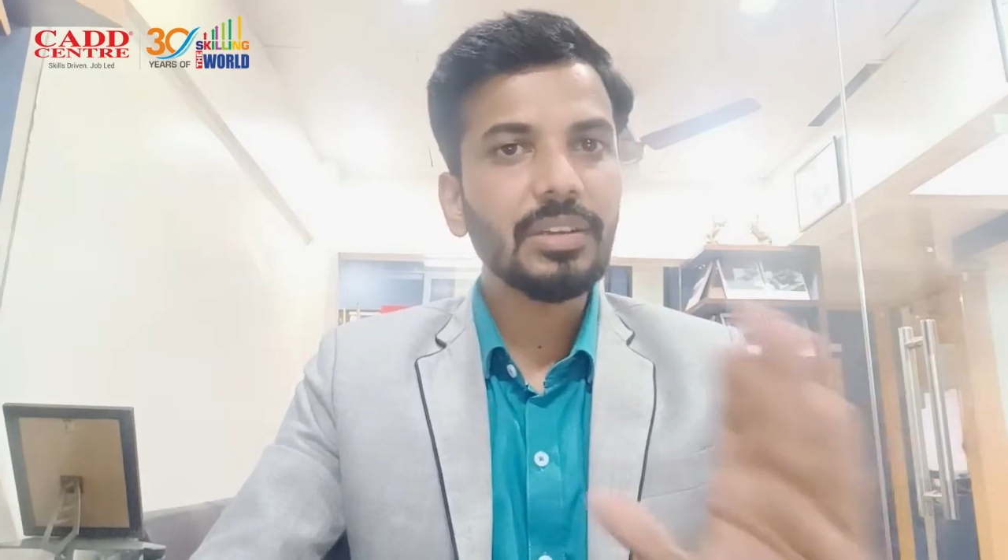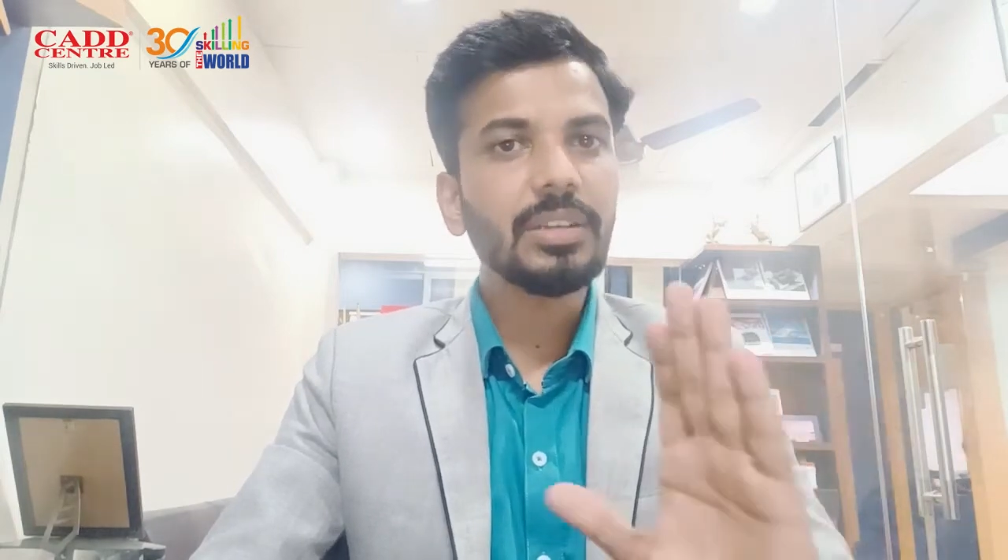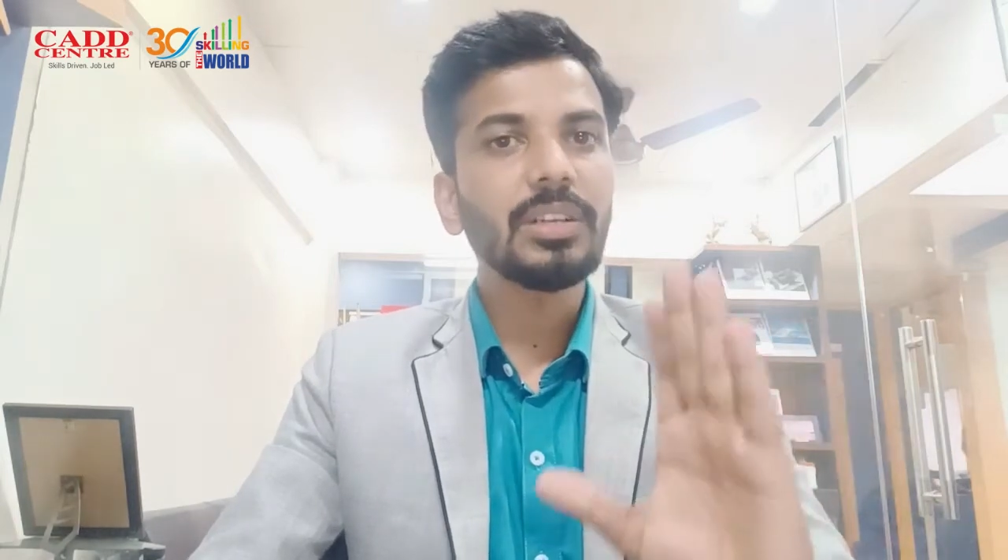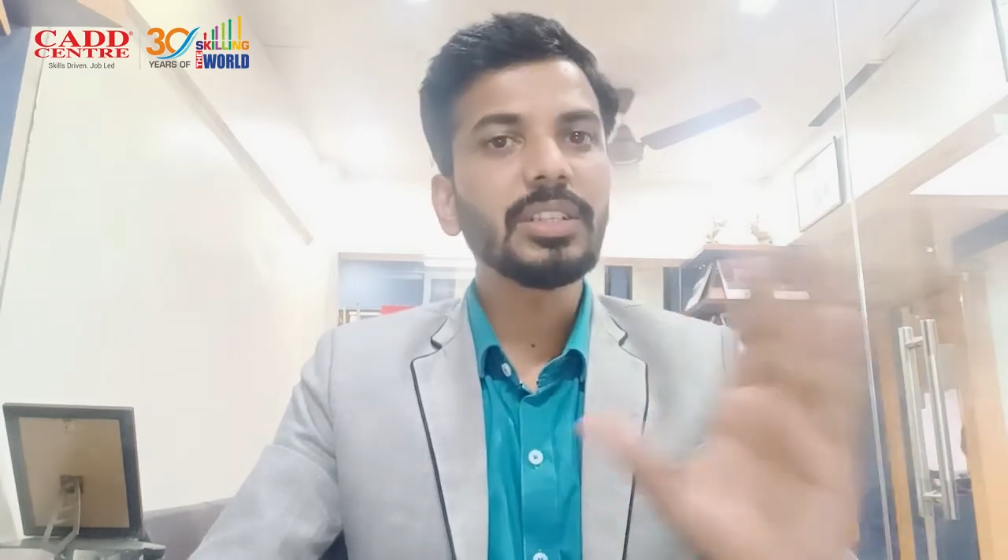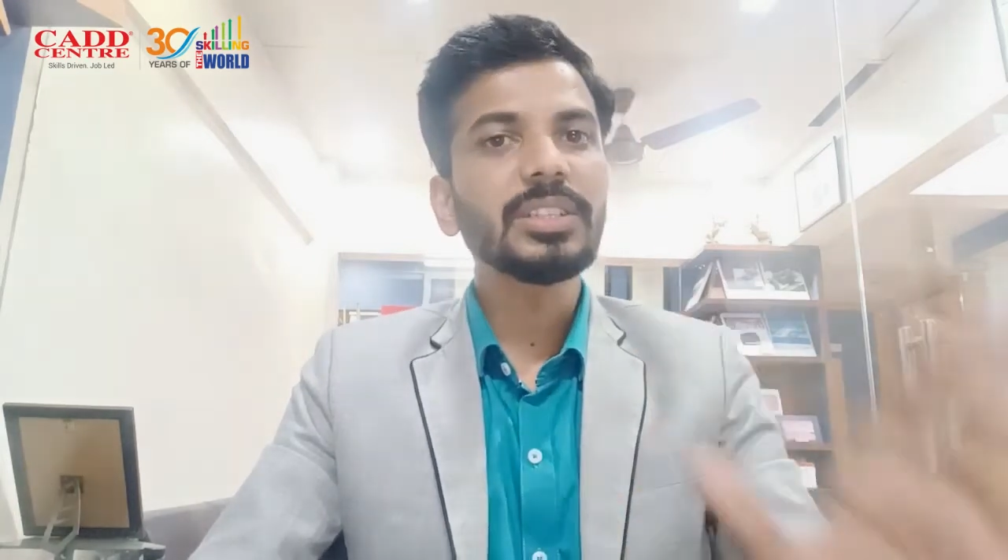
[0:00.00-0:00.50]

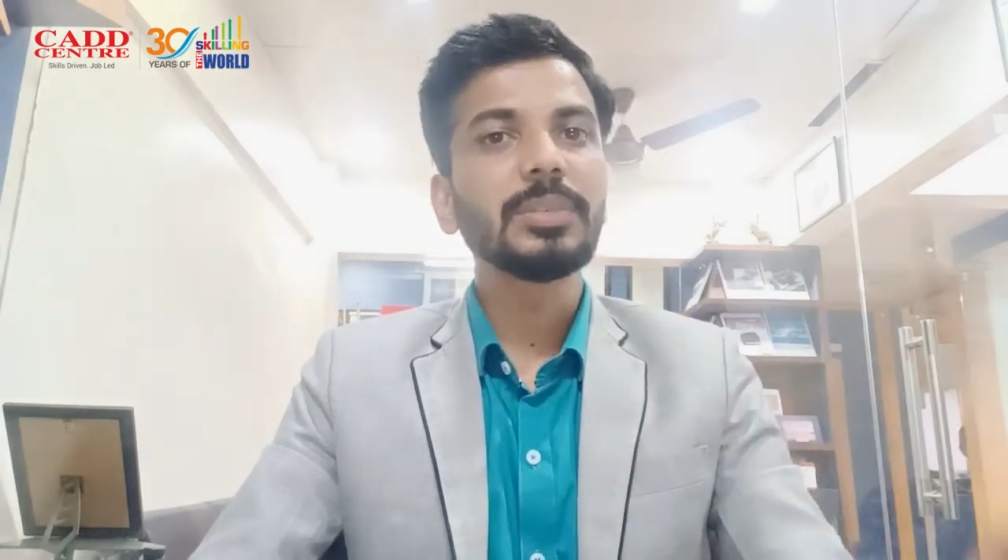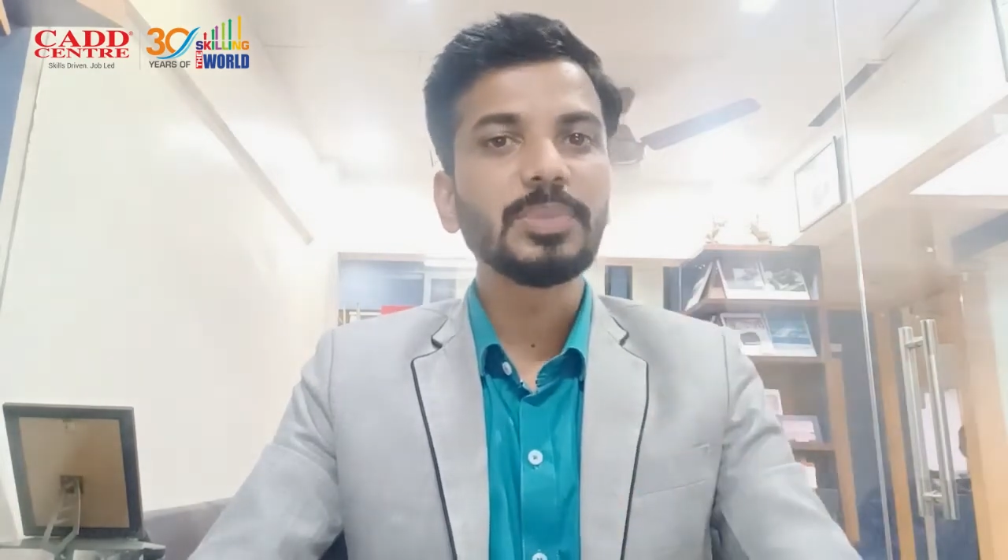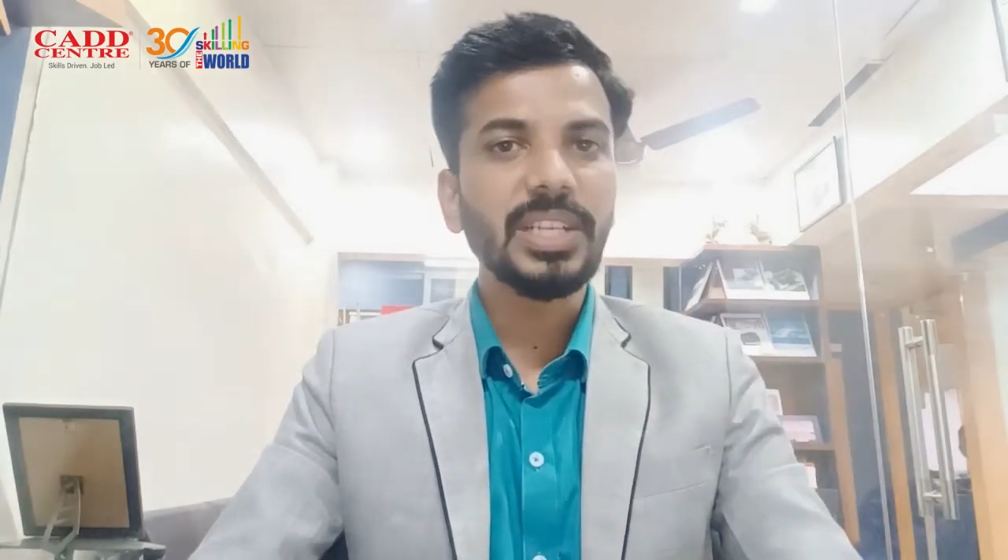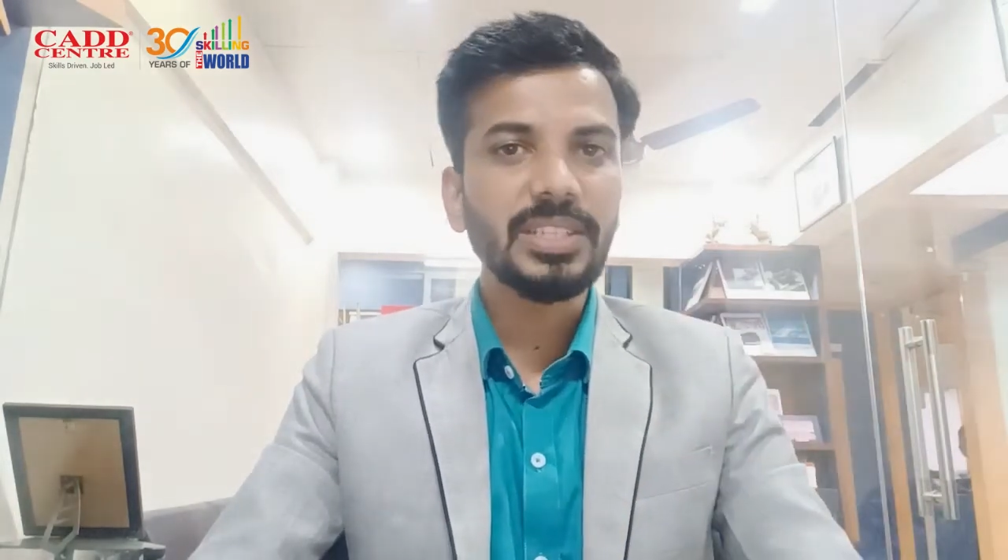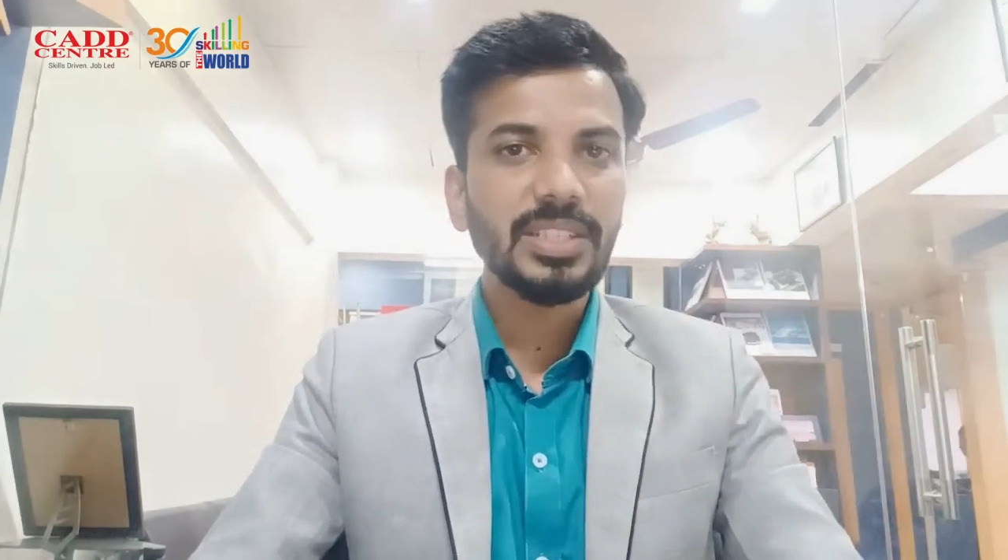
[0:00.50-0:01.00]
other
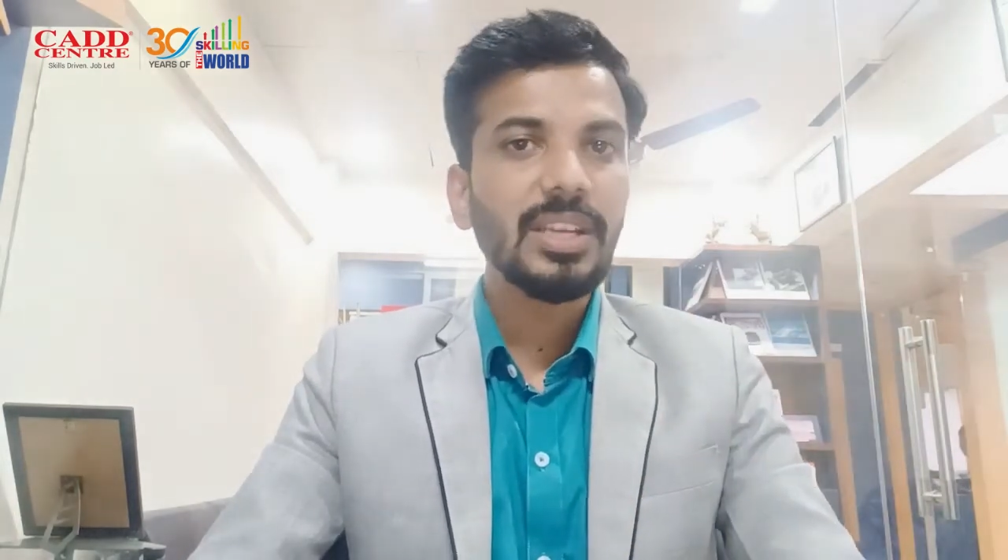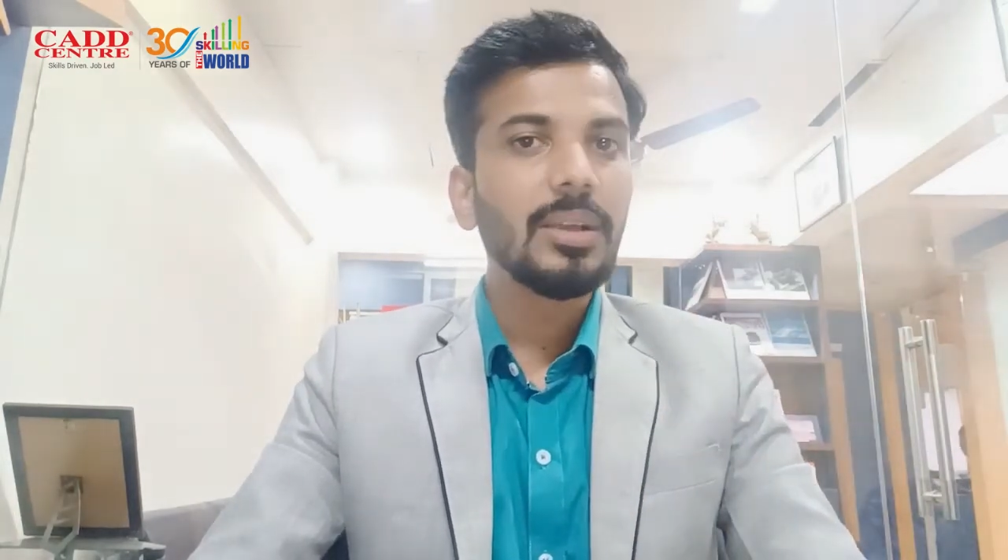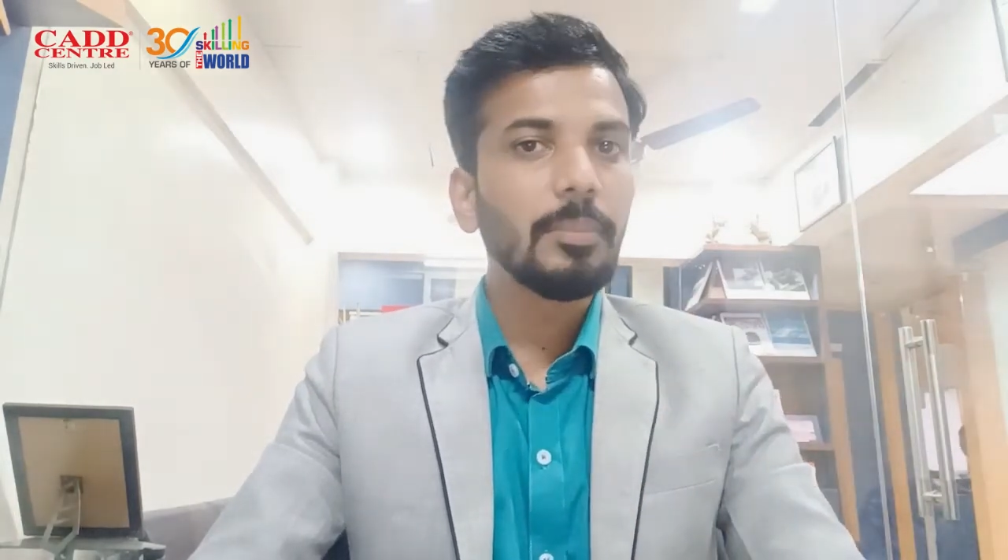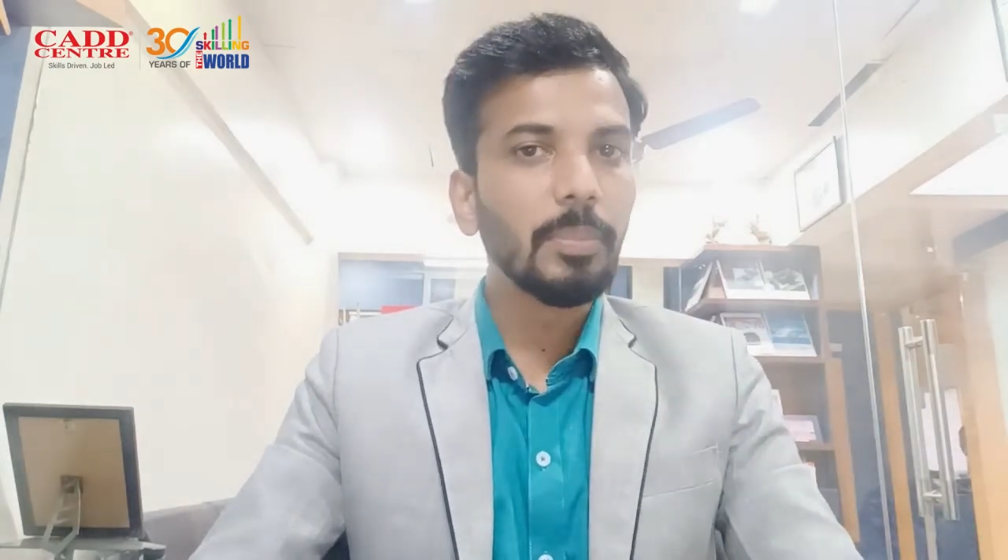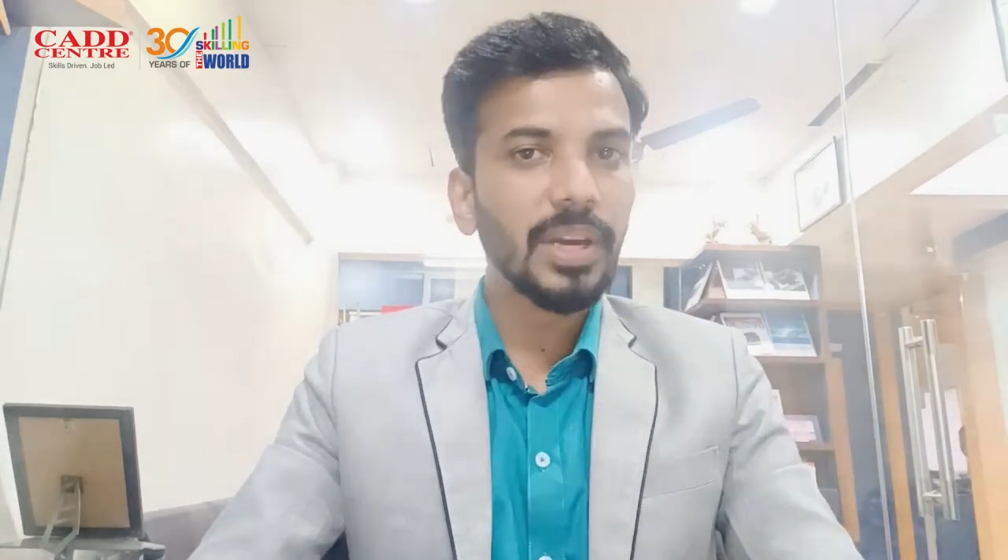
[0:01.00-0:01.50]
subjects,
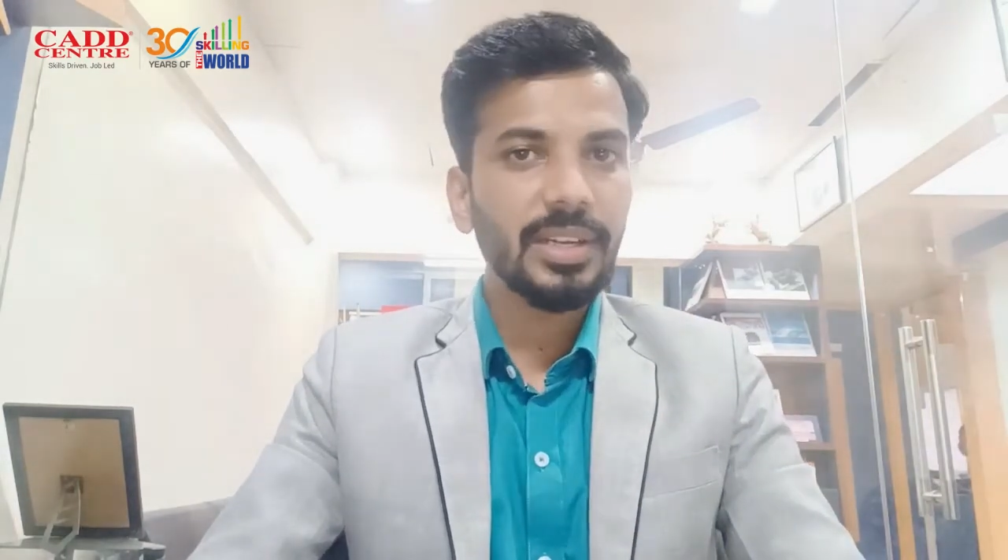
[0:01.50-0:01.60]
but